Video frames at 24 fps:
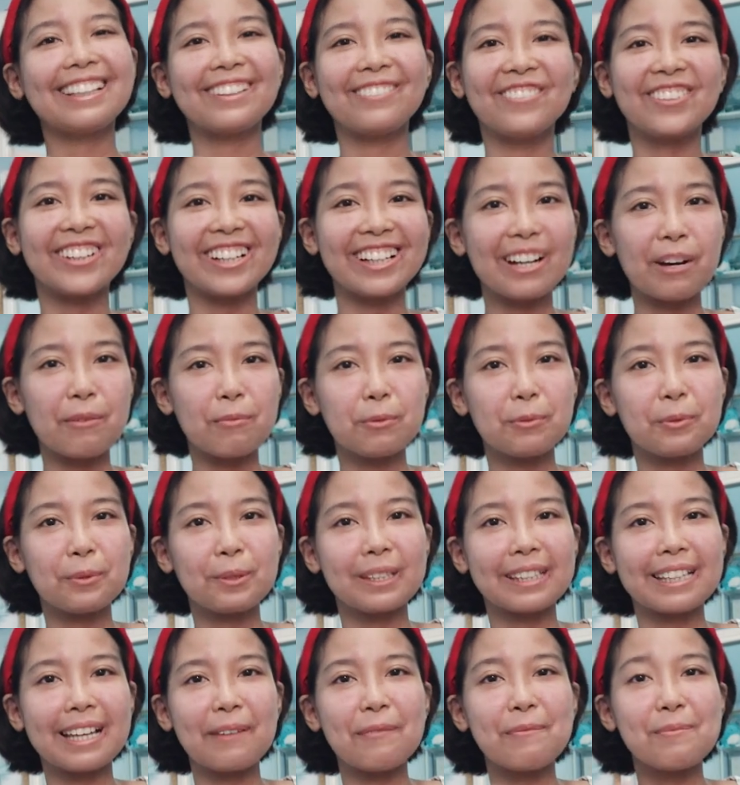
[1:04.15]
hindi pa rin ako
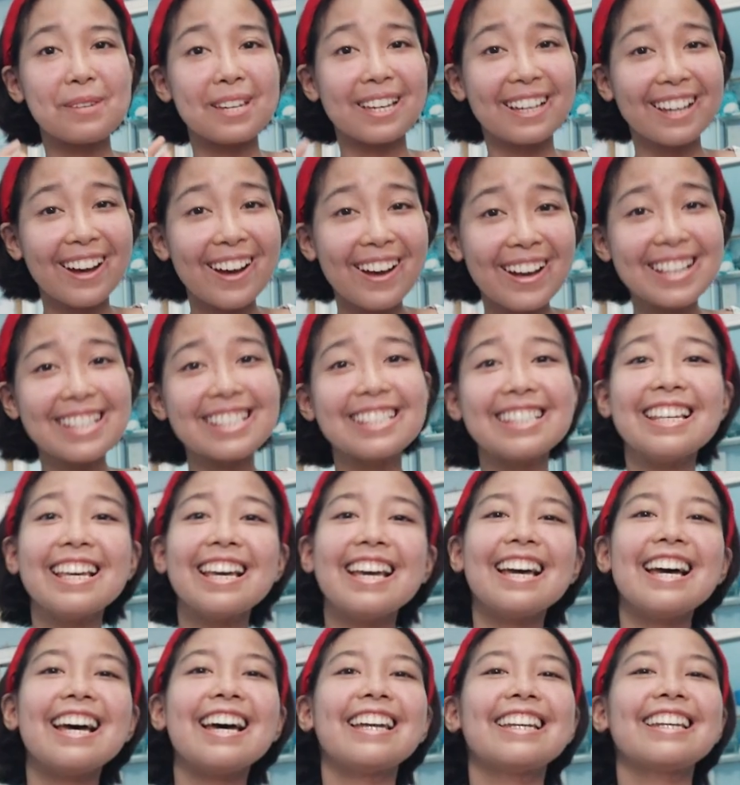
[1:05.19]
pumunta because
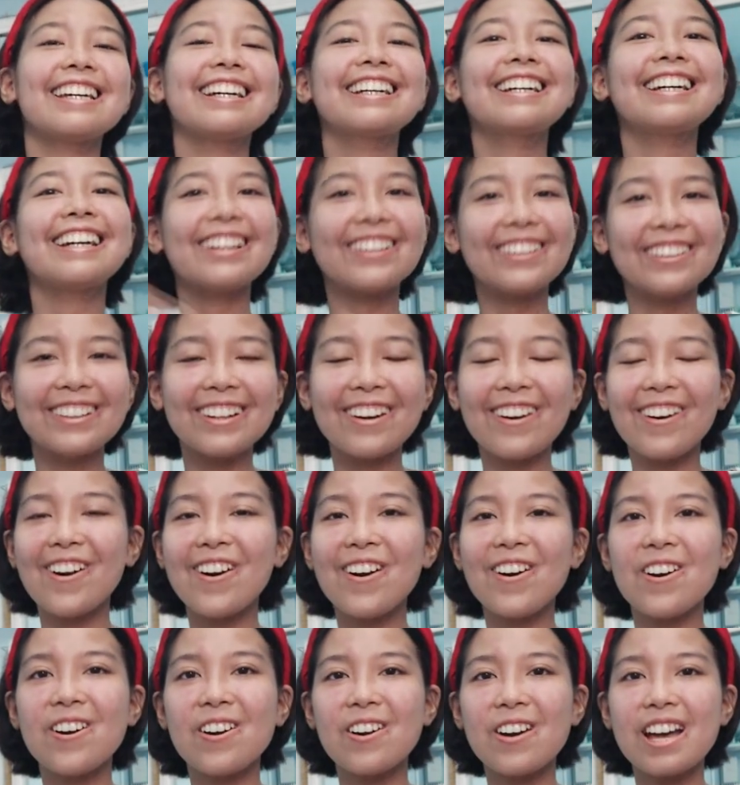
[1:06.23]
nagkaroon
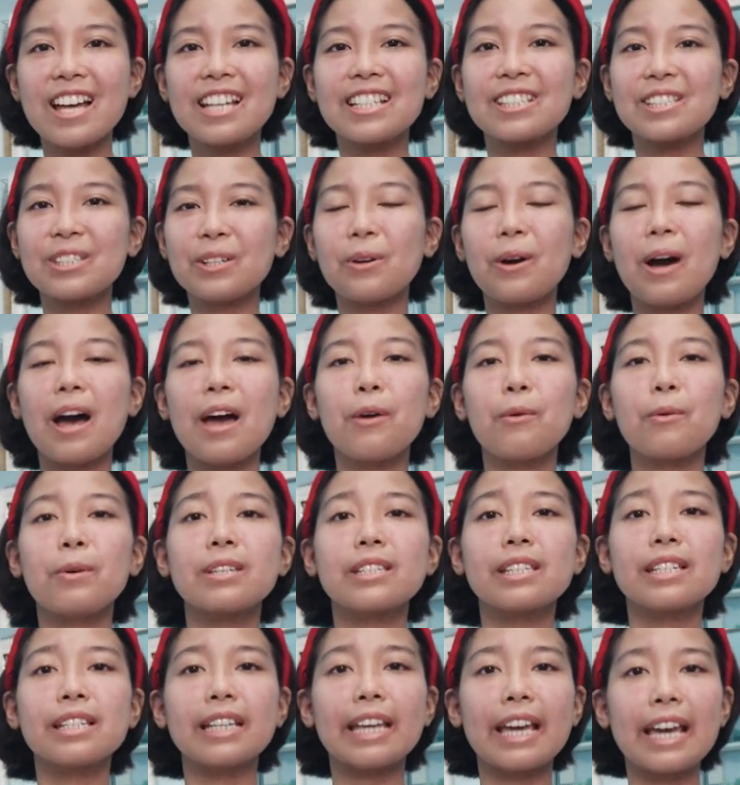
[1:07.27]
ako and so I
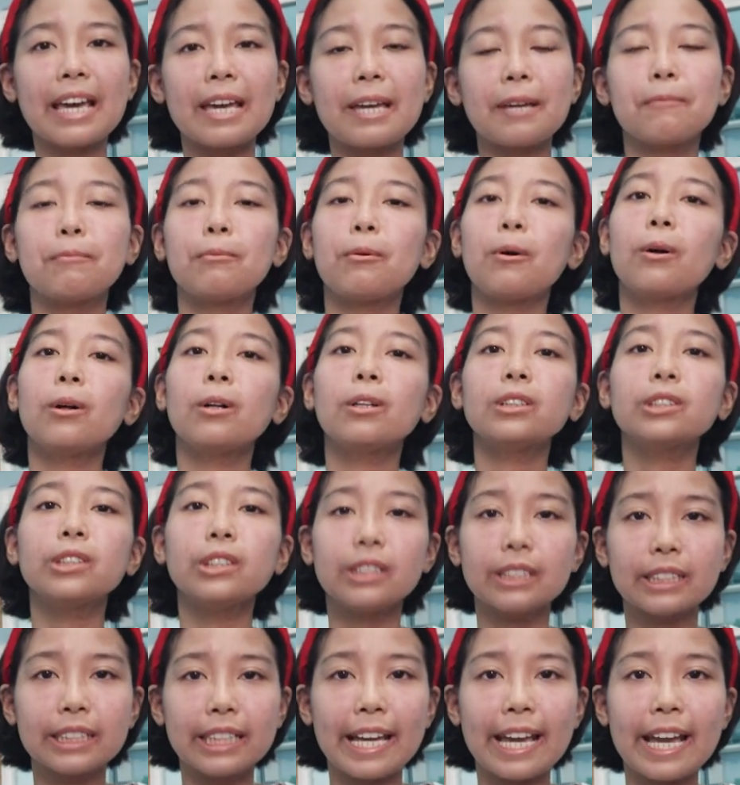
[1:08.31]
wasn't able
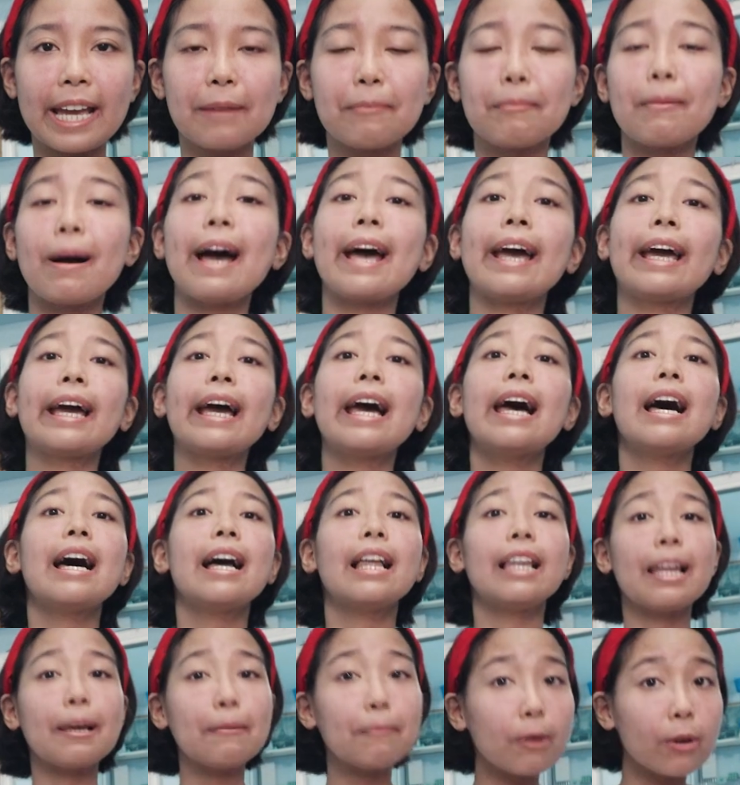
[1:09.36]
to take my
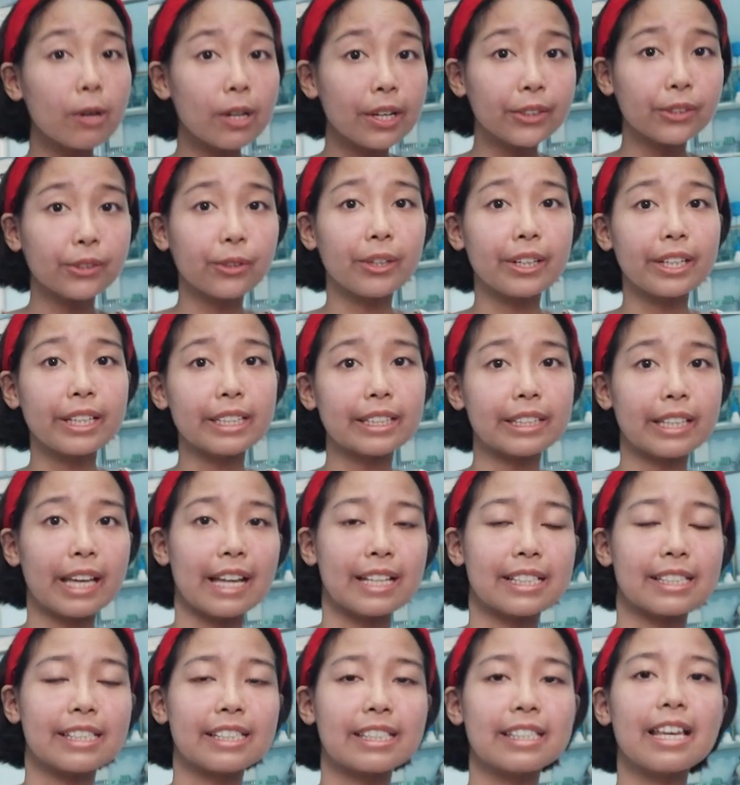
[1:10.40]
laboratory
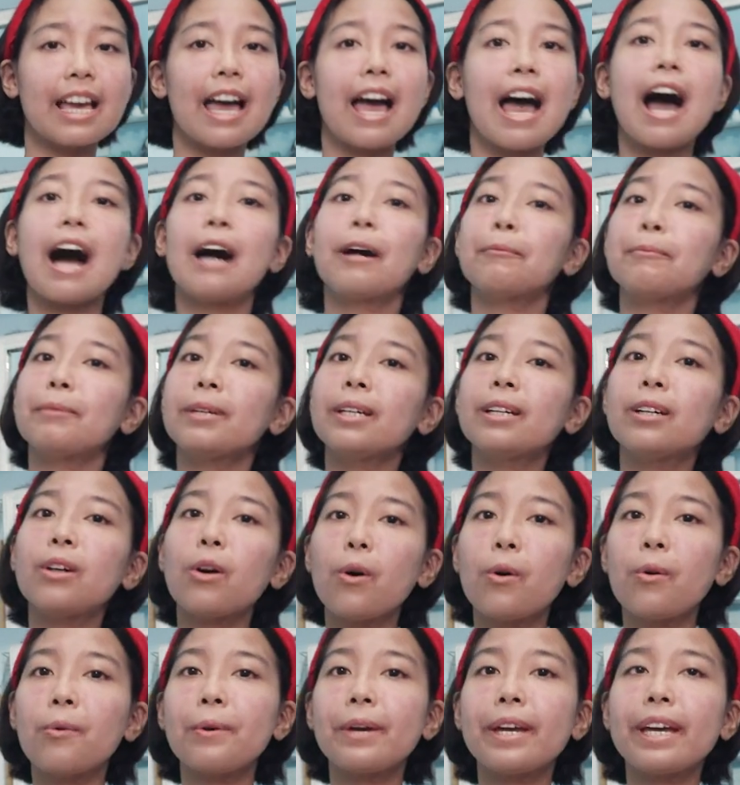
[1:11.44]
tests. I'll be
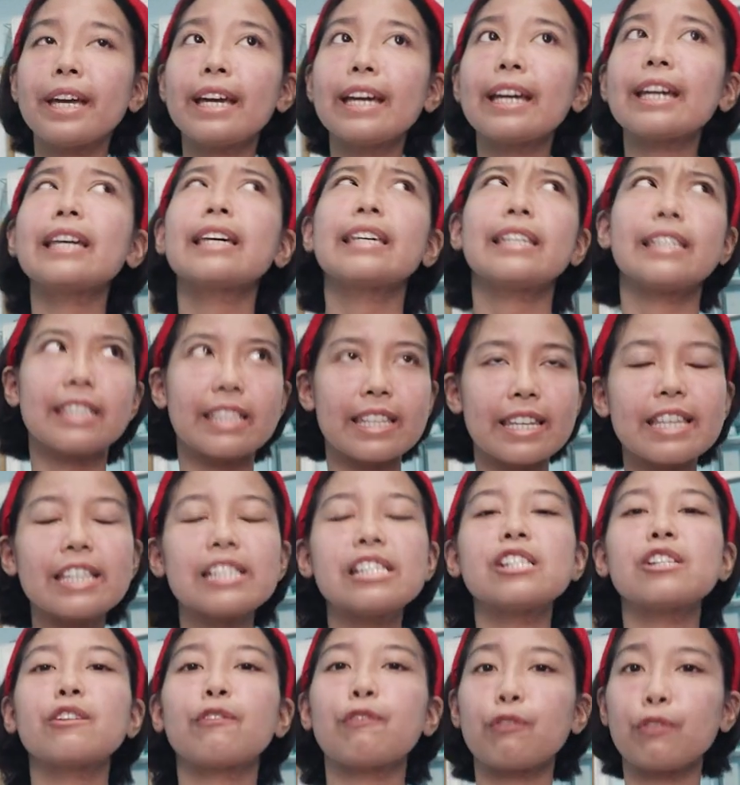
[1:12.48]
going
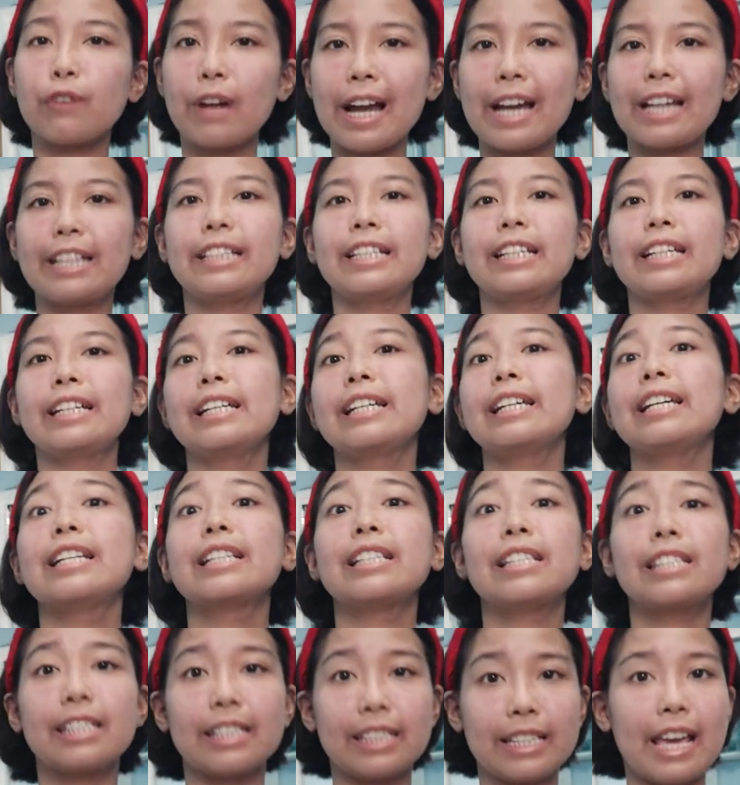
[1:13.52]
this Friday
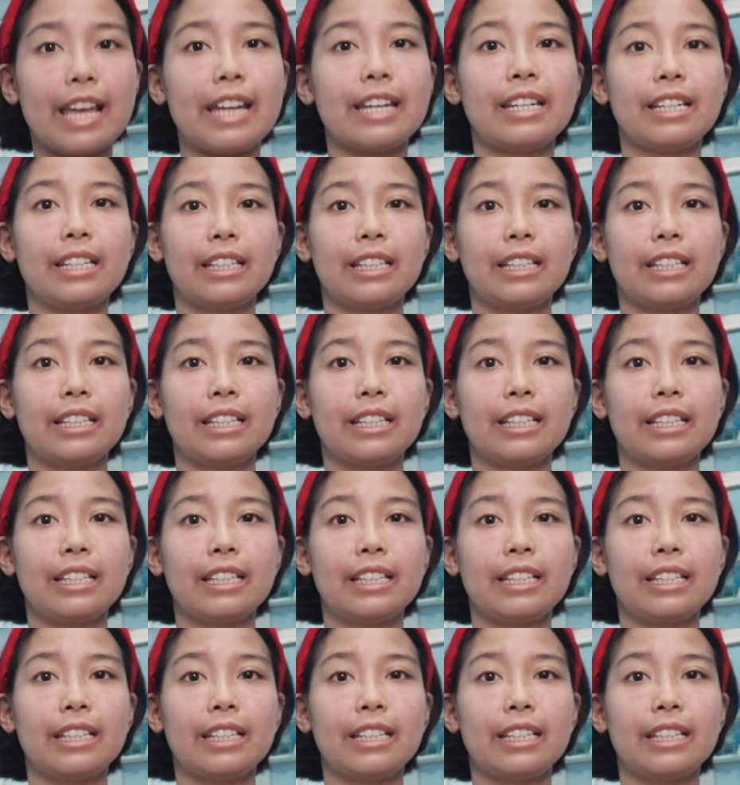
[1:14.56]
instead.